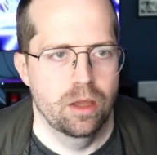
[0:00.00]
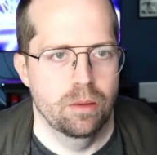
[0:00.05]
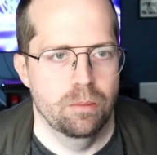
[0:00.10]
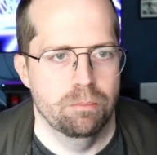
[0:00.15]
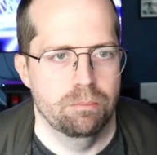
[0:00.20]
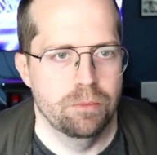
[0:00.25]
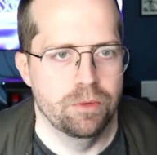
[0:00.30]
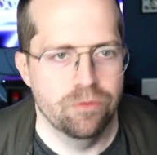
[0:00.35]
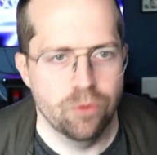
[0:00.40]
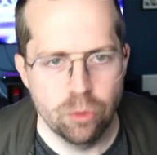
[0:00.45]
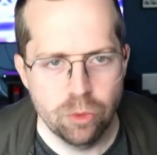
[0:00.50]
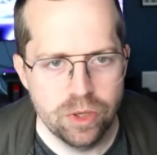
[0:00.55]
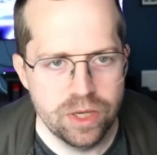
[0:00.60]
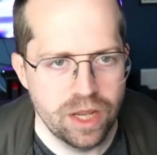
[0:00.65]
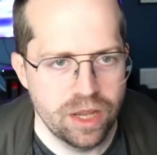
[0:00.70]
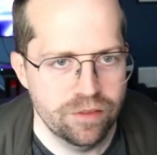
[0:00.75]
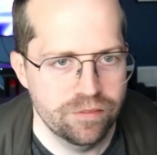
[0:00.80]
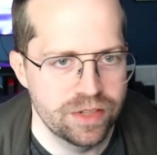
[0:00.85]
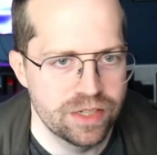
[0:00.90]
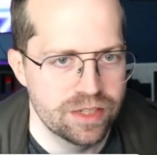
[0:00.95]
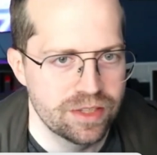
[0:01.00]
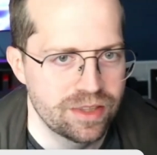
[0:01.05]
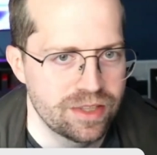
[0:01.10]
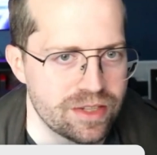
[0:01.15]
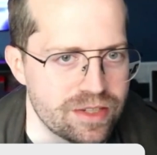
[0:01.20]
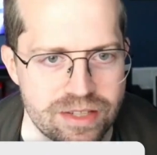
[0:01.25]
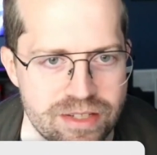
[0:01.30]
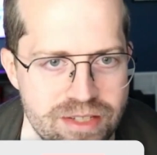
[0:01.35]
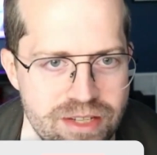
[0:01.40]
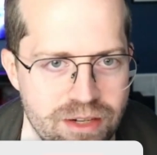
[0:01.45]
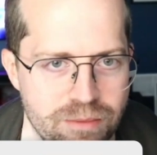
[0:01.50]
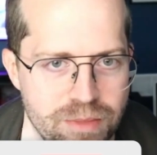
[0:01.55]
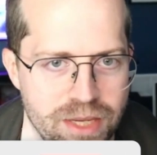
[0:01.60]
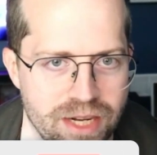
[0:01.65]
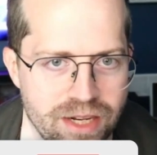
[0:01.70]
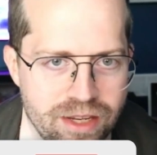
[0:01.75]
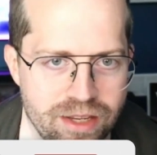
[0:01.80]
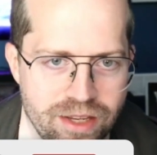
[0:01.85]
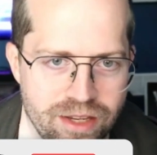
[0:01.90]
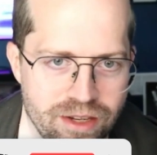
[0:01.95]
Before we dive into this
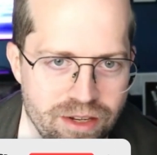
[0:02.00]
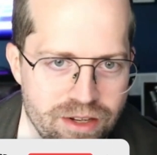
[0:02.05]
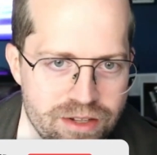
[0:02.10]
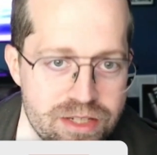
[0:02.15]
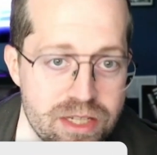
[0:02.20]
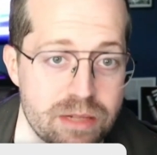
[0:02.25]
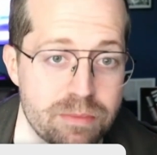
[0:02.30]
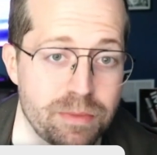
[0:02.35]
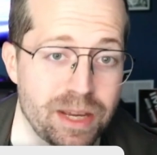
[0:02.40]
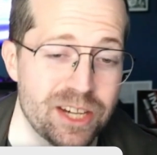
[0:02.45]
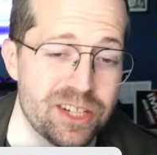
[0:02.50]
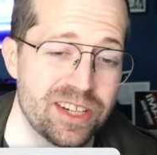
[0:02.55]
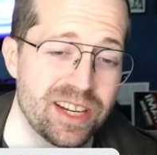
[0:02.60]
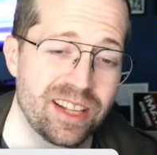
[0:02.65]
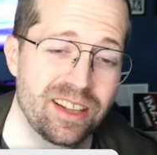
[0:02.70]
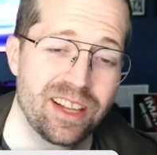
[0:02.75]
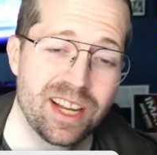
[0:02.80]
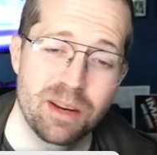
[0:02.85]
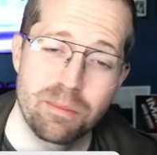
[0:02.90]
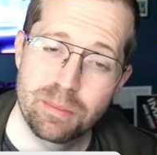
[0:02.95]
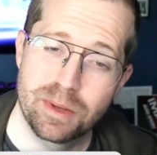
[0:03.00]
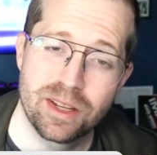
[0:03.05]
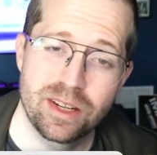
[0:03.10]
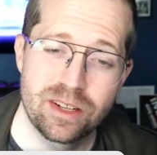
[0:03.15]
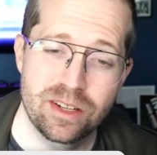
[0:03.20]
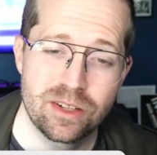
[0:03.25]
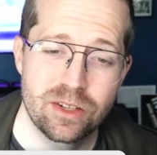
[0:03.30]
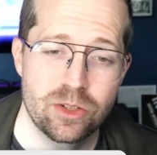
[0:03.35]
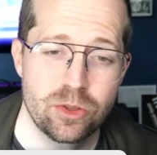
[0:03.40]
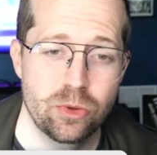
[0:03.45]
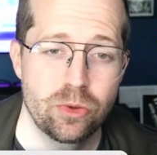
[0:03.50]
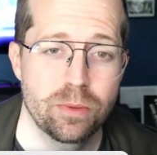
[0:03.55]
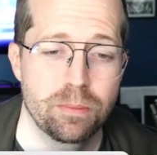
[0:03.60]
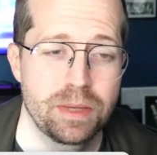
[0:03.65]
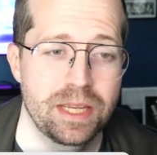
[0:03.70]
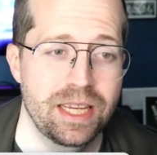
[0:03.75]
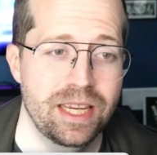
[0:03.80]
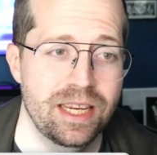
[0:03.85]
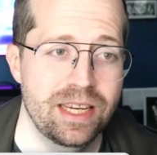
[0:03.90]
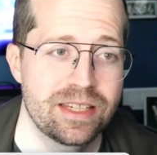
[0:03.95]
cinematic chaos, smash that like button to
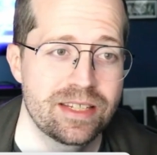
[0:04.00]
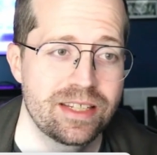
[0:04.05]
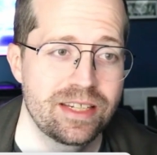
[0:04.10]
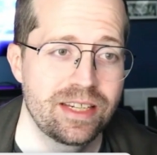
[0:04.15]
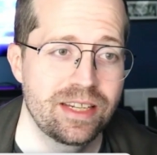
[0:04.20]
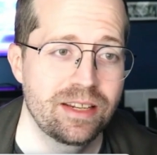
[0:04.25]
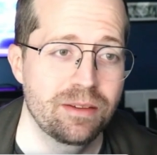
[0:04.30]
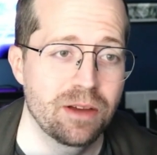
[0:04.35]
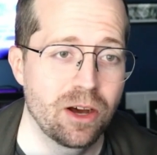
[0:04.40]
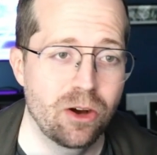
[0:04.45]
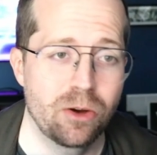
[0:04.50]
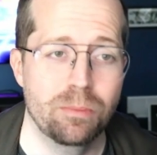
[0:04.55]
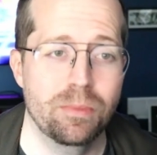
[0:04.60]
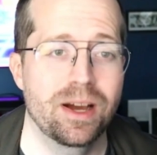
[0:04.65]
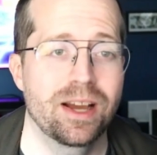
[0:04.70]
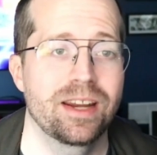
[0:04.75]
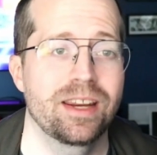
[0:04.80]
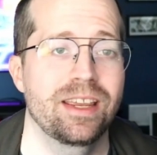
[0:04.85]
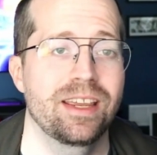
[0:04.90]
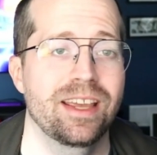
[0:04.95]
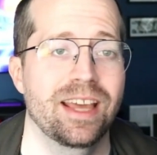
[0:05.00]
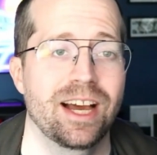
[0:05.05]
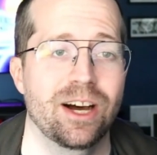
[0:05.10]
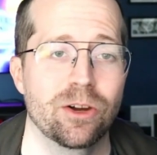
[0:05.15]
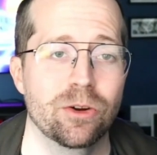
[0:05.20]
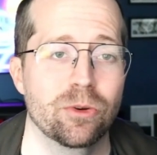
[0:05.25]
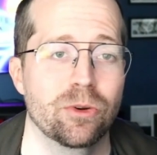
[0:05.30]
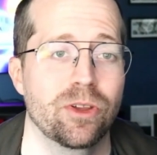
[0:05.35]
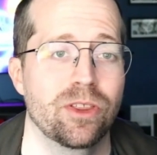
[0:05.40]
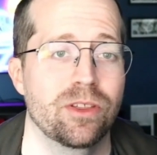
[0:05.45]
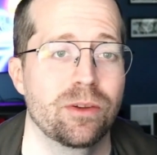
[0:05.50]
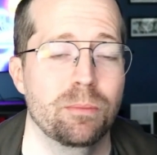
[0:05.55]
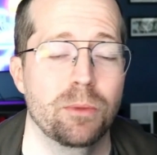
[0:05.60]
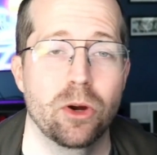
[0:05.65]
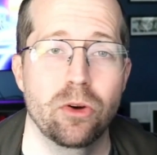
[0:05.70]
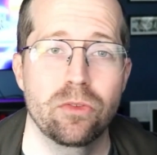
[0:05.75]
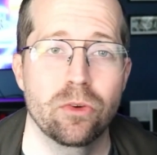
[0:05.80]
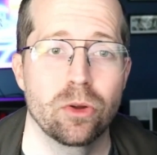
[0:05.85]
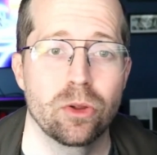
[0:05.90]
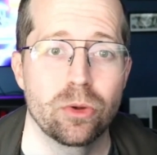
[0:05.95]
appease the almighty algorithm
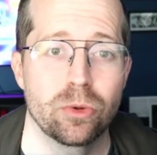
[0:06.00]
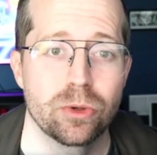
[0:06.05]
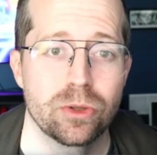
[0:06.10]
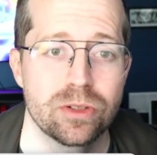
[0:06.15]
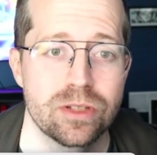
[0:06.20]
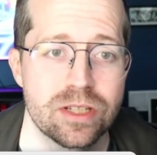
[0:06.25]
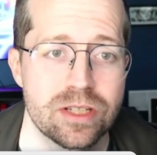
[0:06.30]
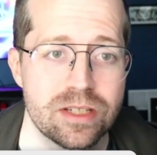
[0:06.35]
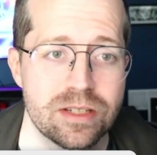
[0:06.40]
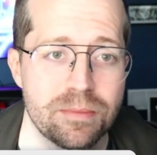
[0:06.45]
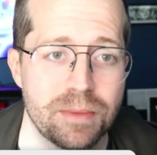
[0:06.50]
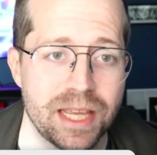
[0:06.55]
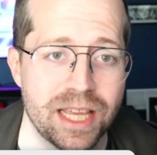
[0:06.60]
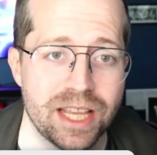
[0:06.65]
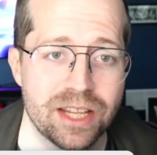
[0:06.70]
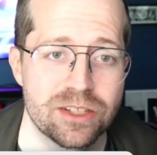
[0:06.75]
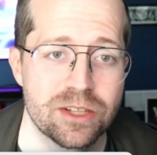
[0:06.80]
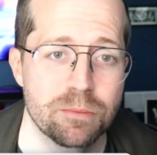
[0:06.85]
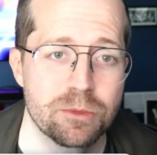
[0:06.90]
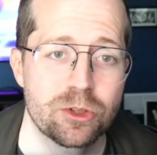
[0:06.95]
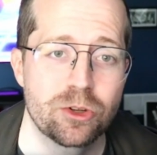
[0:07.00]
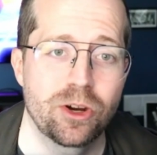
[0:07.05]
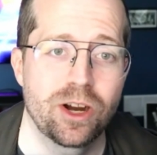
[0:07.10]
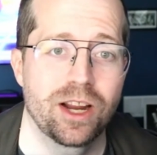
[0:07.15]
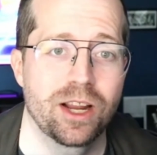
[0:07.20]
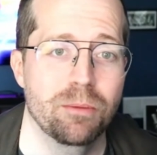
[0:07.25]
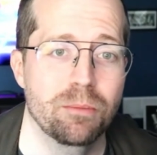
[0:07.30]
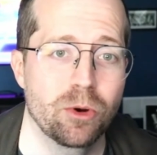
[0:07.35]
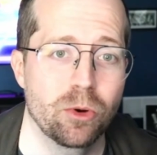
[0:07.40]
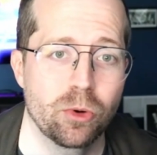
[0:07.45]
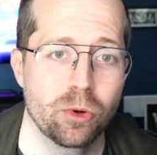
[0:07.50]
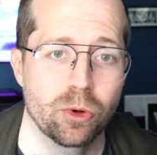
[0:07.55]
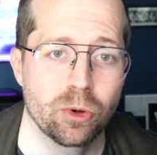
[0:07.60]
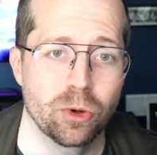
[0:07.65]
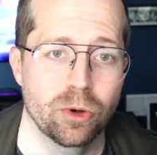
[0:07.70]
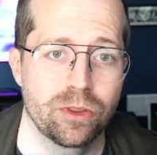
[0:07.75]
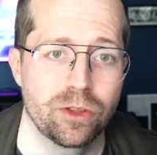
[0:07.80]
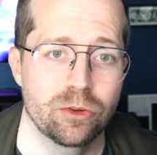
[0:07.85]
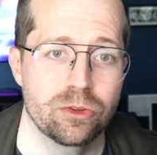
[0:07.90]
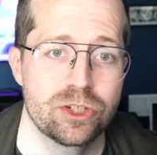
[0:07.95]
overlords, and subscribe,
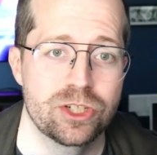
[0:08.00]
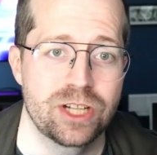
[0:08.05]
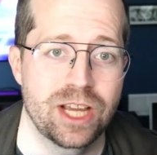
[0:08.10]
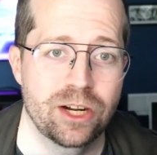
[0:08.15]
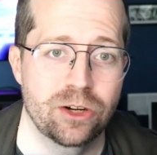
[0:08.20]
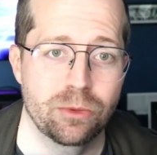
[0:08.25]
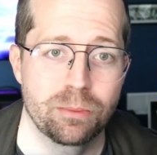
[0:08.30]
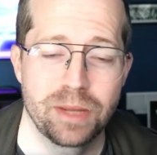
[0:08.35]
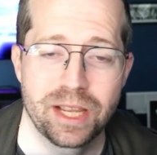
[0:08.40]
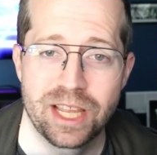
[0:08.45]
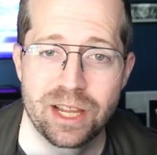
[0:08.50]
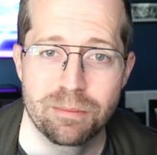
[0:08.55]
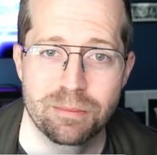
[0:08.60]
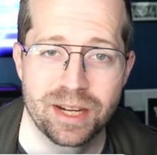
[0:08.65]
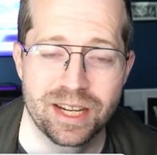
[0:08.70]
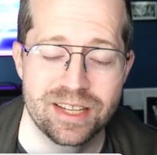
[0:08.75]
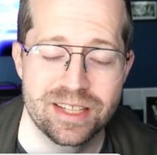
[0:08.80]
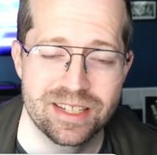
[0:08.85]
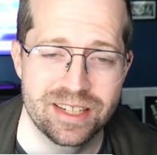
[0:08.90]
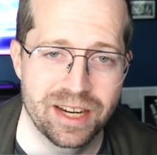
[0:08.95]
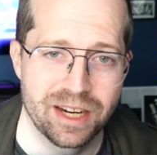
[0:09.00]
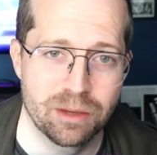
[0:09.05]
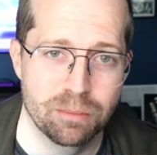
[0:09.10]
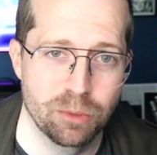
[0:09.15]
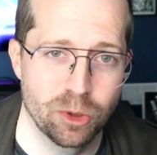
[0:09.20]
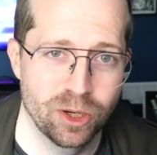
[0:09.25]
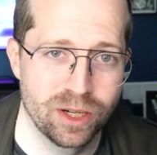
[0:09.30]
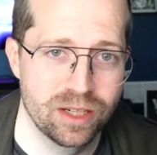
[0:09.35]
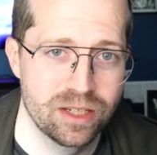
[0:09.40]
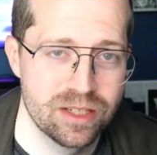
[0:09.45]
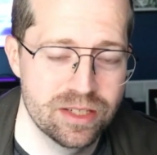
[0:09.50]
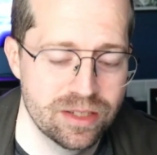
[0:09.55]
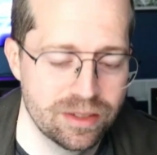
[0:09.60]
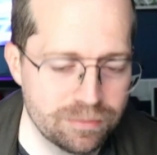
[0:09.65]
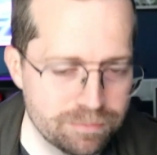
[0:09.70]
or they'll shadow ban my snack breaks.